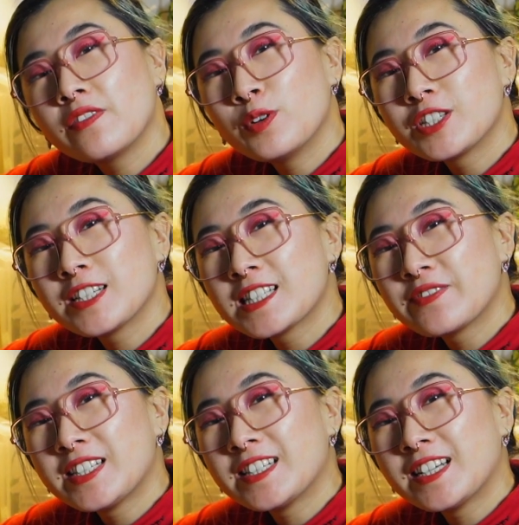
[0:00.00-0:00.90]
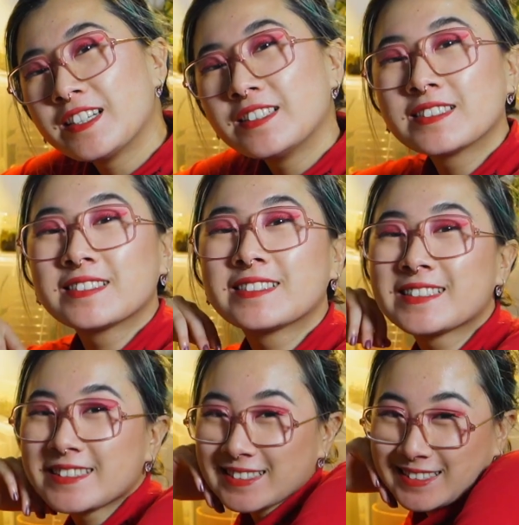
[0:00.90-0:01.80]
for watching this video.
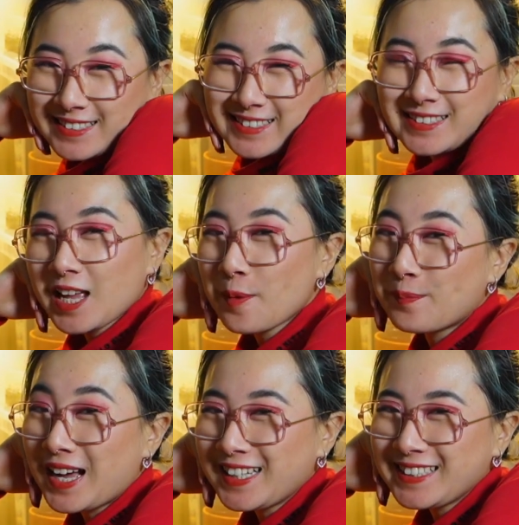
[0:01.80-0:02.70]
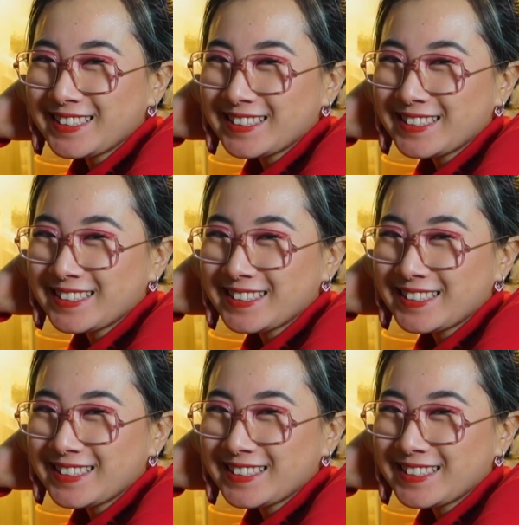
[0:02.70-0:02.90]
Bye.